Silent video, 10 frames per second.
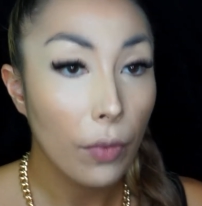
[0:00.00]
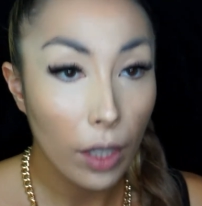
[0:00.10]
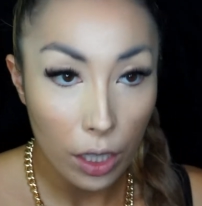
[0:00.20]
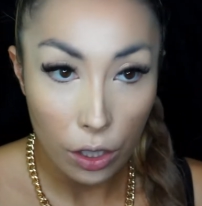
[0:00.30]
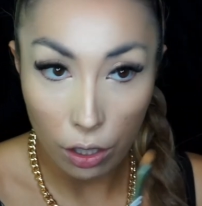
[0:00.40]

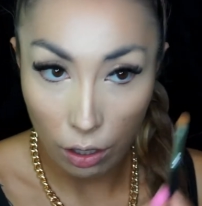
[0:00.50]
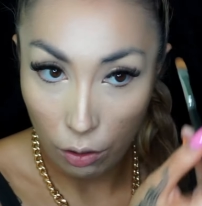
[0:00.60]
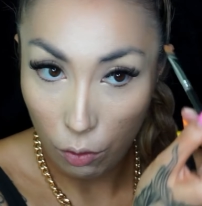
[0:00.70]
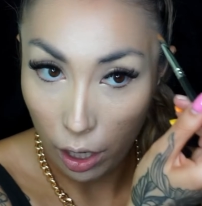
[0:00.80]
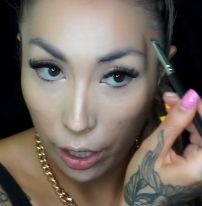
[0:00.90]

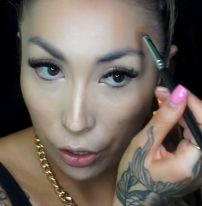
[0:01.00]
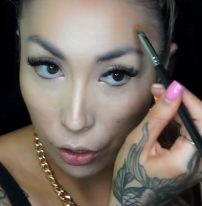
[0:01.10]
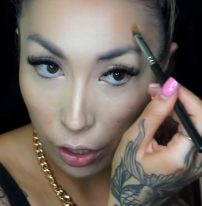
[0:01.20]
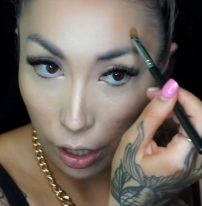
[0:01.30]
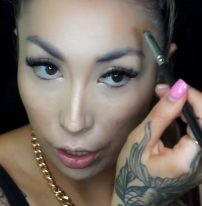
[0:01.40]
So I
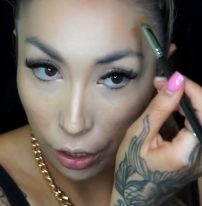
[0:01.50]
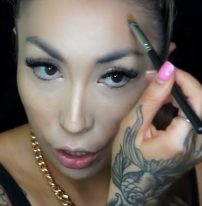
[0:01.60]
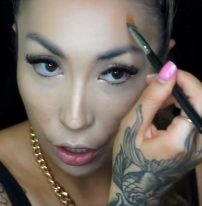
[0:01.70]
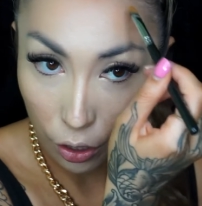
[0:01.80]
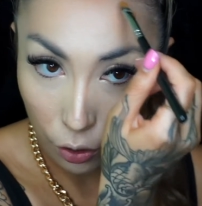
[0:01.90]
just like to
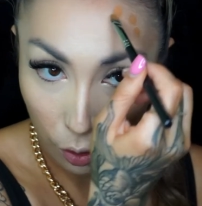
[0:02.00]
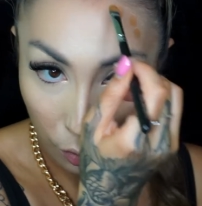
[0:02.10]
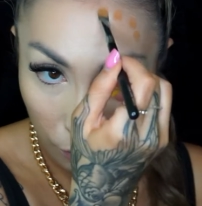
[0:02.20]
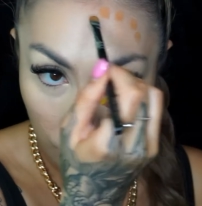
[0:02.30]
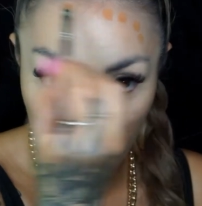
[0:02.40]
do
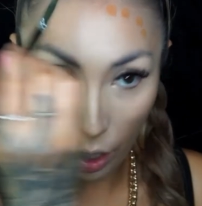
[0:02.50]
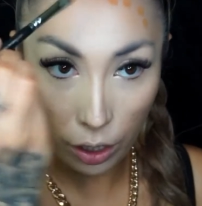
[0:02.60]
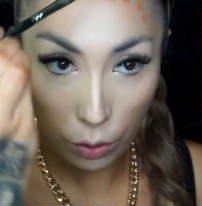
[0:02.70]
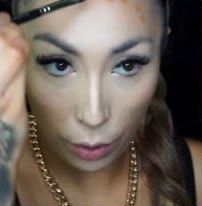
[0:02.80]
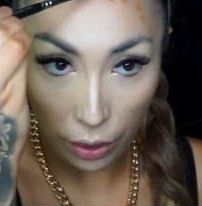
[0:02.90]

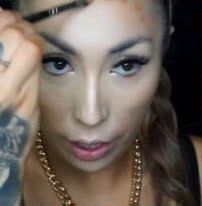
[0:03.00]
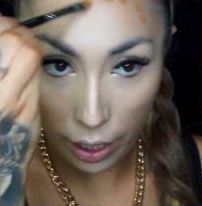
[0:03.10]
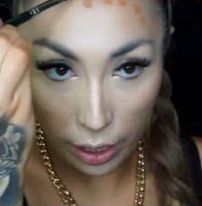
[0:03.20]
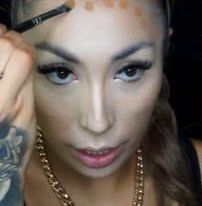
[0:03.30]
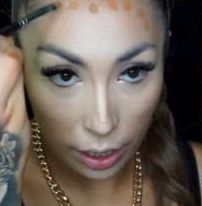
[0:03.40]
dots with
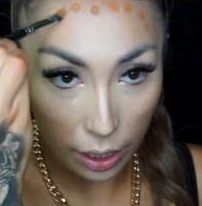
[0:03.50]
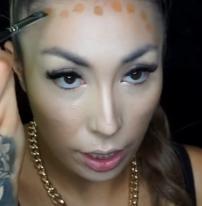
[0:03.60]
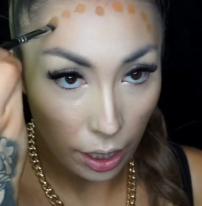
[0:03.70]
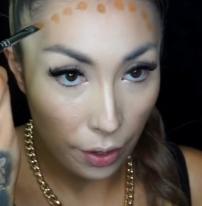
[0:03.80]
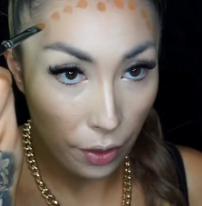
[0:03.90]

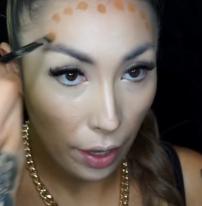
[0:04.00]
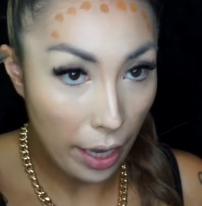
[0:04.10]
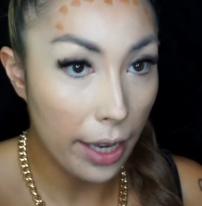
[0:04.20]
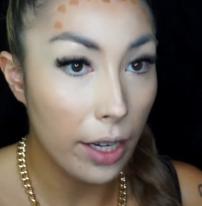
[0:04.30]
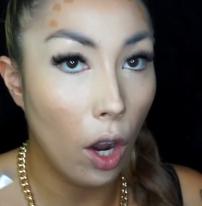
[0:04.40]
this and
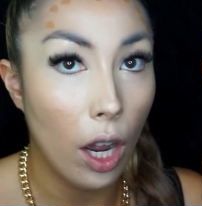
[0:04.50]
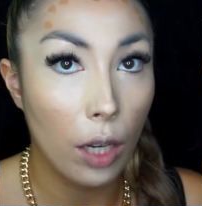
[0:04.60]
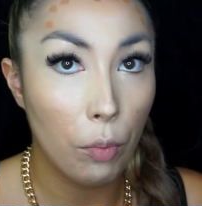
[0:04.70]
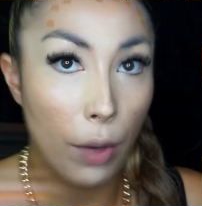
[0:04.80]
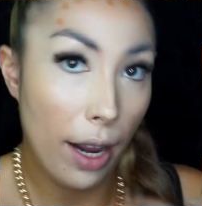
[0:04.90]
then
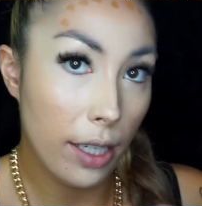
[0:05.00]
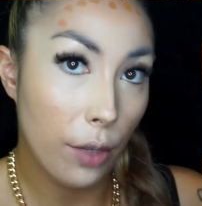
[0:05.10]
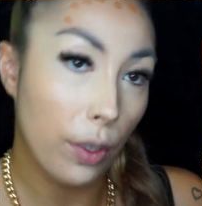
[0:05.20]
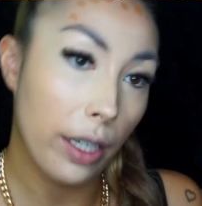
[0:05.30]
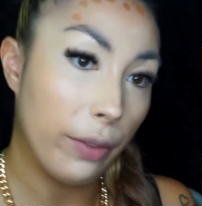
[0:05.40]
I'll blend
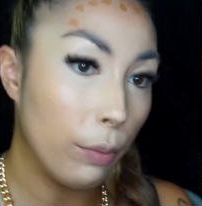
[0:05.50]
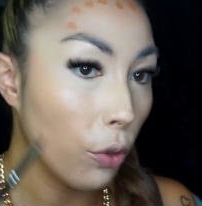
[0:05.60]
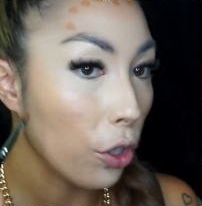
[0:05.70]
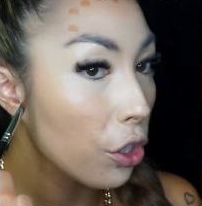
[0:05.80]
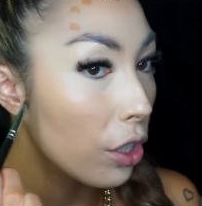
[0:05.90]
it with a different
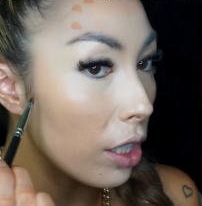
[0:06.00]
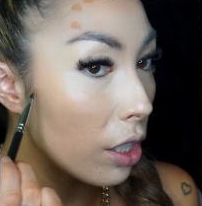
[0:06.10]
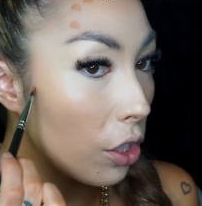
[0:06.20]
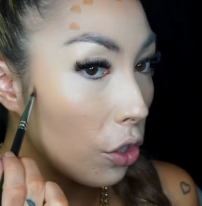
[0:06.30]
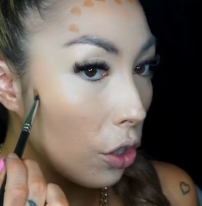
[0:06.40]
brush.
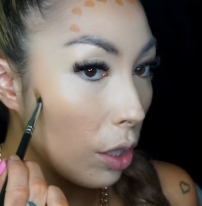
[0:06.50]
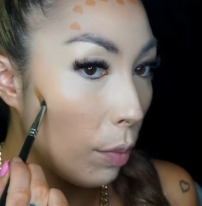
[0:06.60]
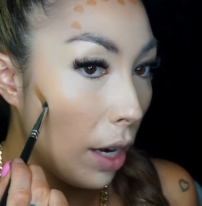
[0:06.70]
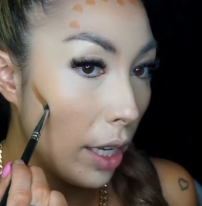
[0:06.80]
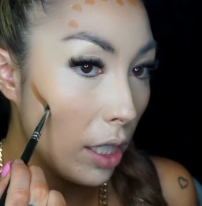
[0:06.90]
This is just
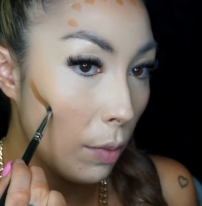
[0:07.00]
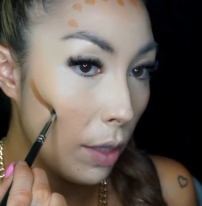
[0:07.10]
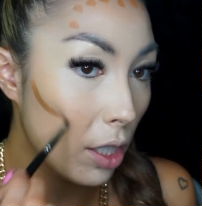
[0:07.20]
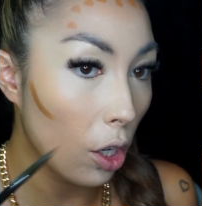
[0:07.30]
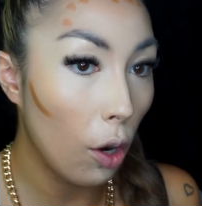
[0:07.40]

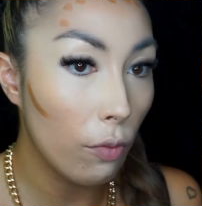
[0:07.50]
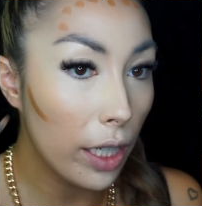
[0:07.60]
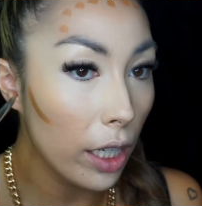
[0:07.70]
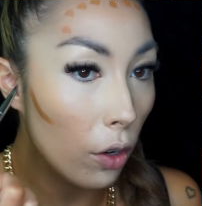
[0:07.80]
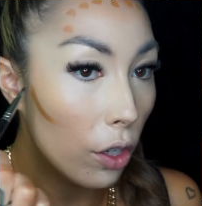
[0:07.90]
placement. So I'm
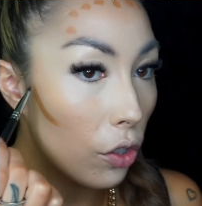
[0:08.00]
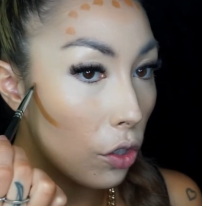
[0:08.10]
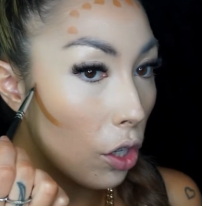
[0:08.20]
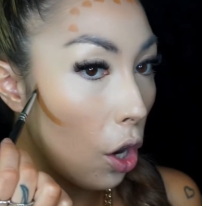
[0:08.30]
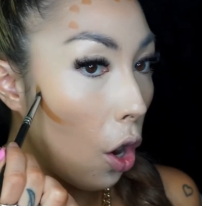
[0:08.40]
really going to
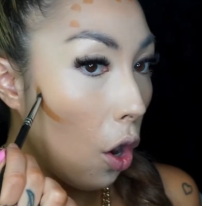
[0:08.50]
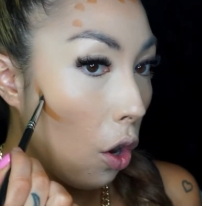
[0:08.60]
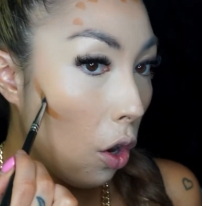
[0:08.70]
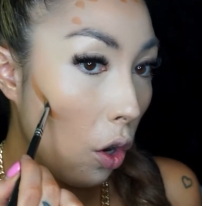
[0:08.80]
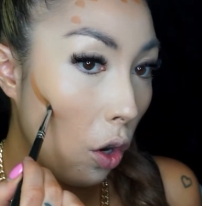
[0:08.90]
just
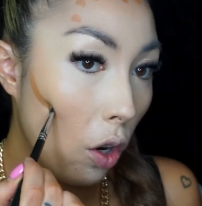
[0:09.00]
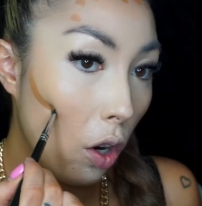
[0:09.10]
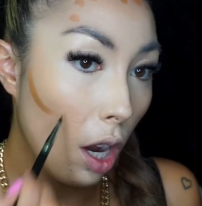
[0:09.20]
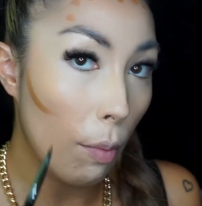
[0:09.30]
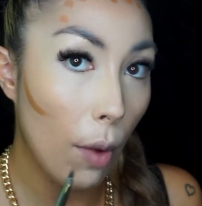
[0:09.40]

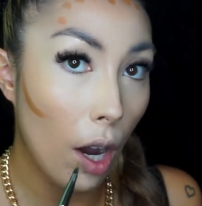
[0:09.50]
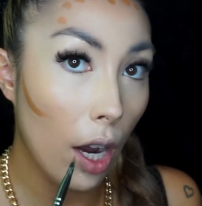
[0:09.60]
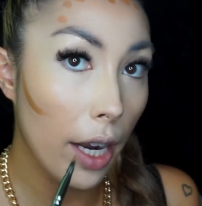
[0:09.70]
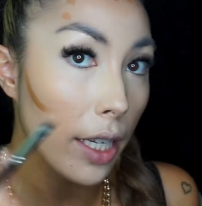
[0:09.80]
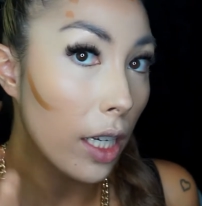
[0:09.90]
hug
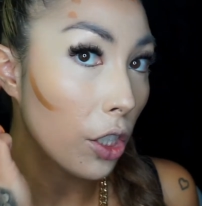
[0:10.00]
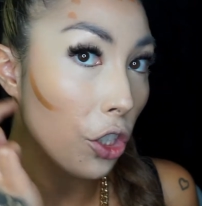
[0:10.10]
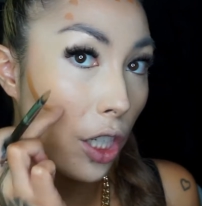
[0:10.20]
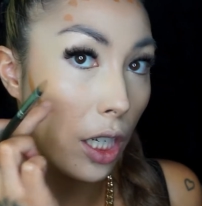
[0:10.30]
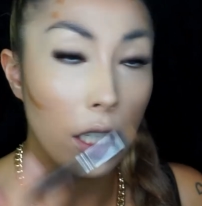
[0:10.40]
my
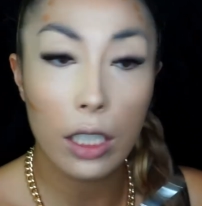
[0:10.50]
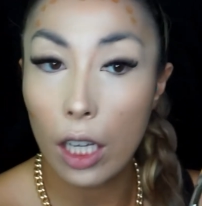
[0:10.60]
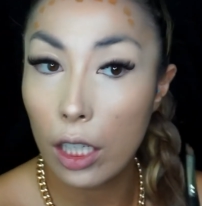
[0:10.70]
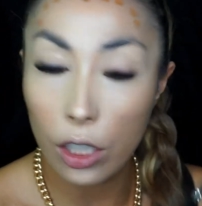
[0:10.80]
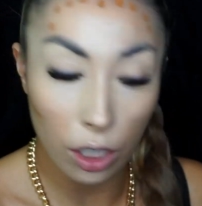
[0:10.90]
cheeks
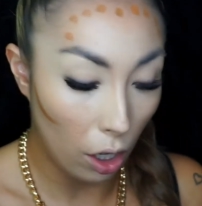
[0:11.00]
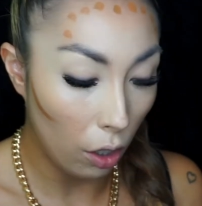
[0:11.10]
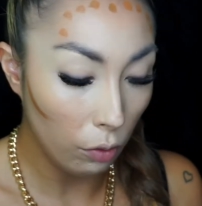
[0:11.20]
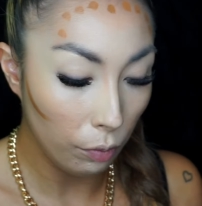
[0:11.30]
like so,